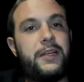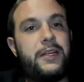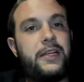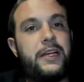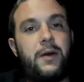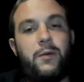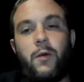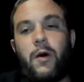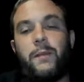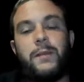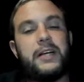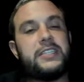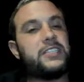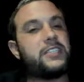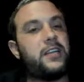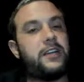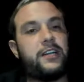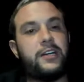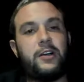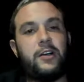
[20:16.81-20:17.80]
Mm-hmm. I want my
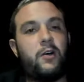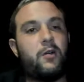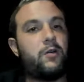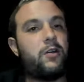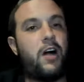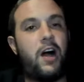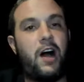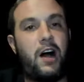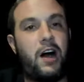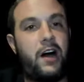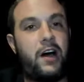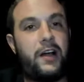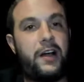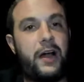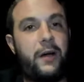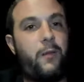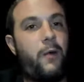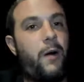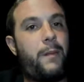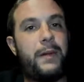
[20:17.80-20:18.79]
son to know God. I
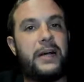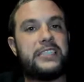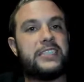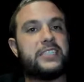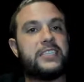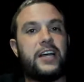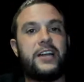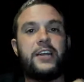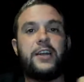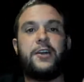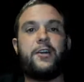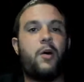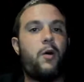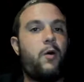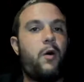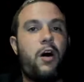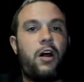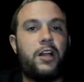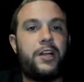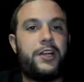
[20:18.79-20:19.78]
want my son to know
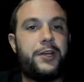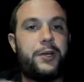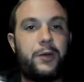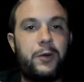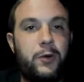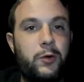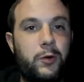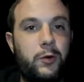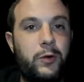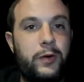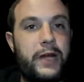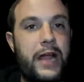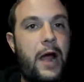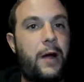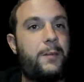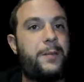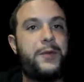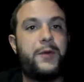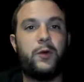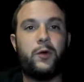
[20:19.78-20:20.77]
all of you and how
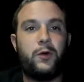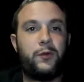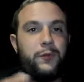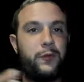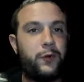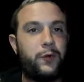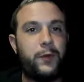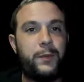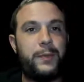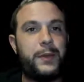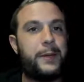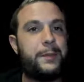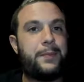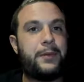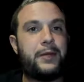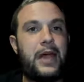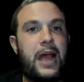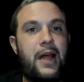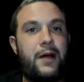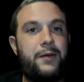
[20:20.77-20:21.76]
beautiful the
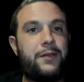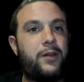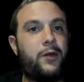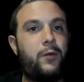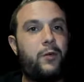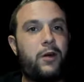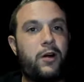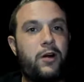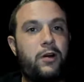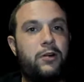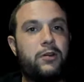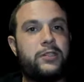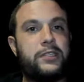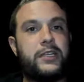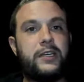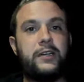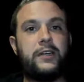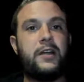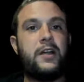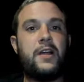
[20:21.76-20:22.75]
people are in the world,
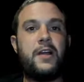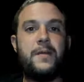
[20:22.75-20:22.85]
and